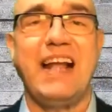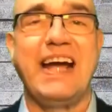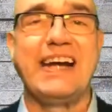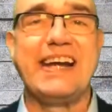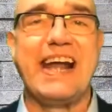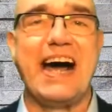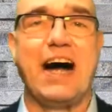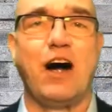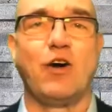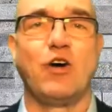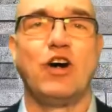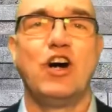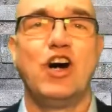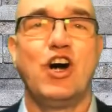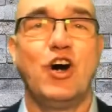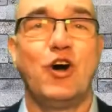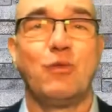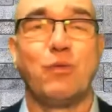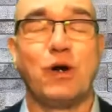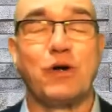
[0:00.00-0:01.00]
Now,
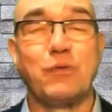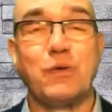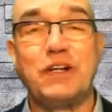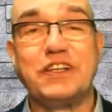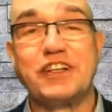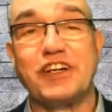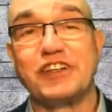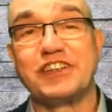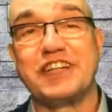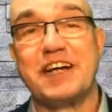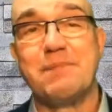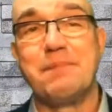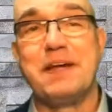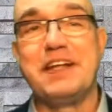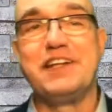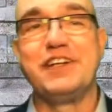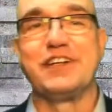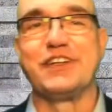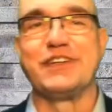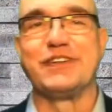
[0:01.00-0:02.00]
what will Dr.
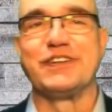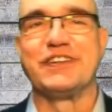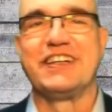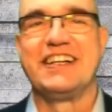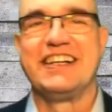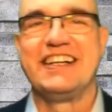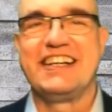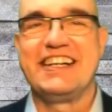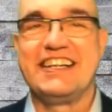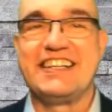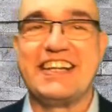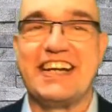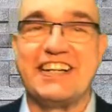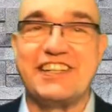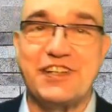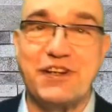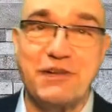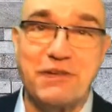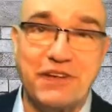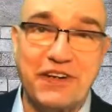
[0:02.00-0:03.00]
Emilio do? He
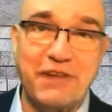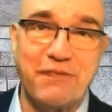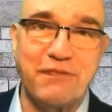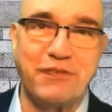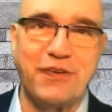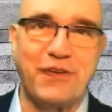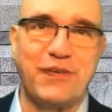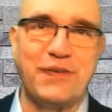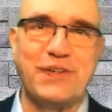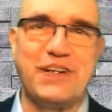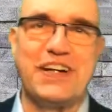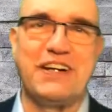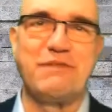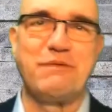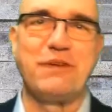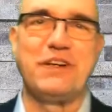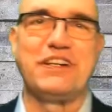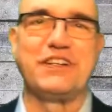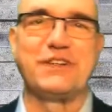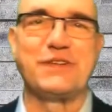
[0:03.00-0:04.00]
takes over the phone and
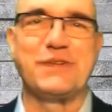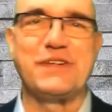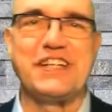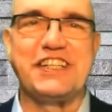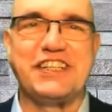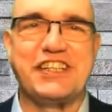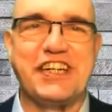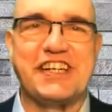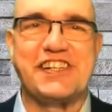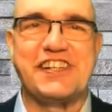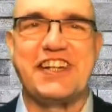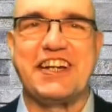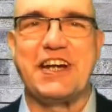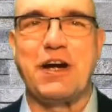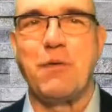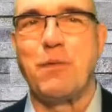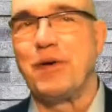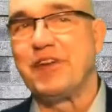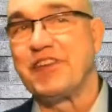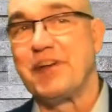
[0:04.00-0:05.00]
will greet Jessica
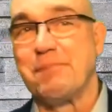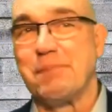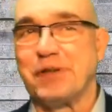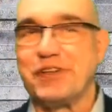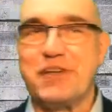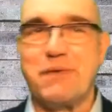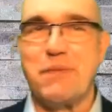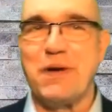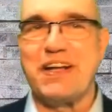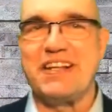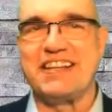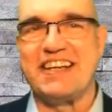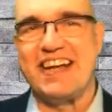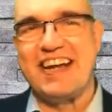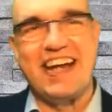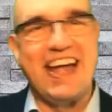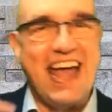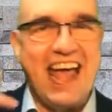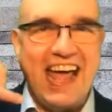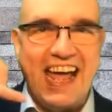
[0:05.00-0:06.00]
with a
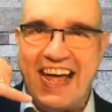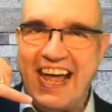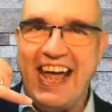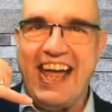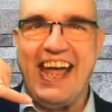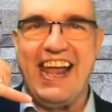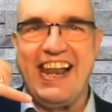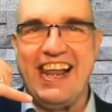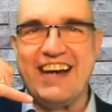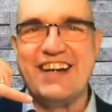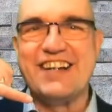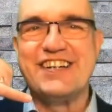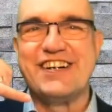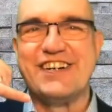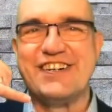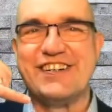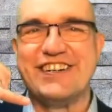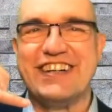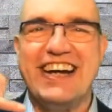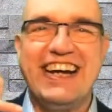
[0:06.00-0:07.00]
motivating,
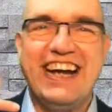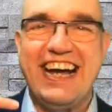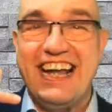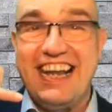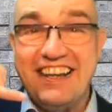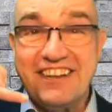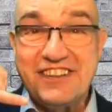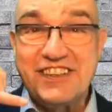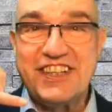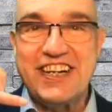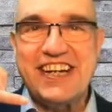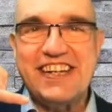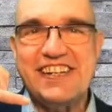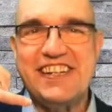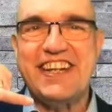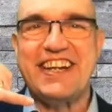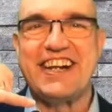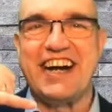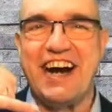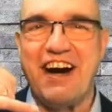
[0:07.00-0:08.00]
"Hello! Hello
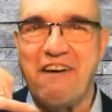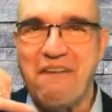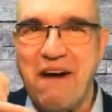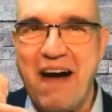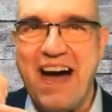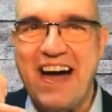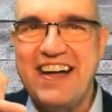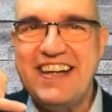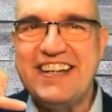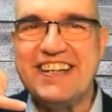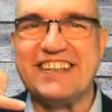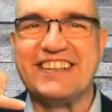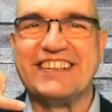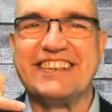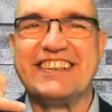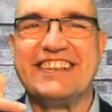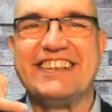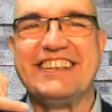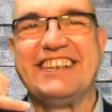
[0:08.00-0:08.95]
Jessica, how are you?